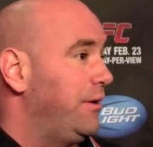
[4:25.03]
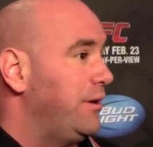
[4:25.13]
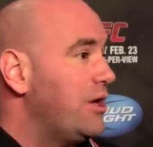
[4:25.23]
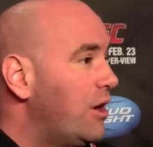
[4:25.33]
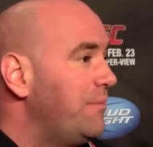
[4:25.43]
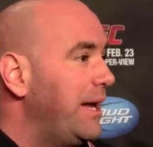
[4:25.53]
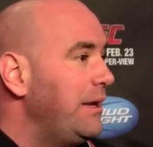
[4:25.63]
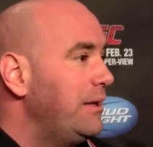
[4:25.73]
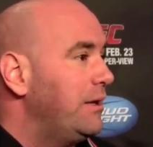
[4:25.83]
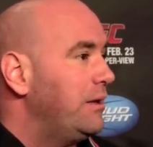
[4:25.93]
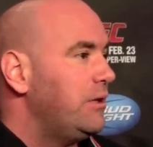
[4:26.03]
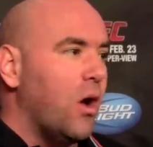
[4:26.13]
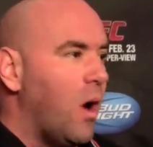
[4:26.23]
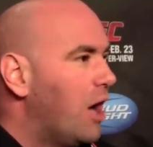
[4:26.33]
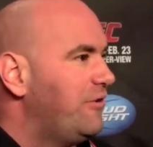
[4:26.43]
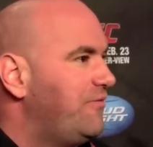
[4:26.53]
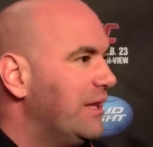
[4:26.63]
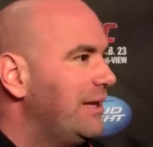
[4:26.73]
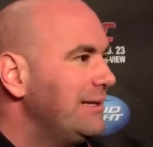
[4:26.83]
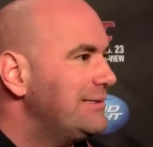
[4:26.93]
You know what I mean? No hard
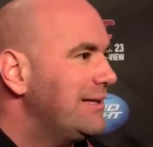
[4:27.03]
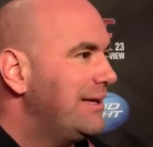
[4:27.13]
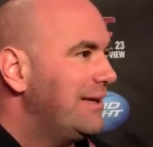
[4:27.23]
feelings.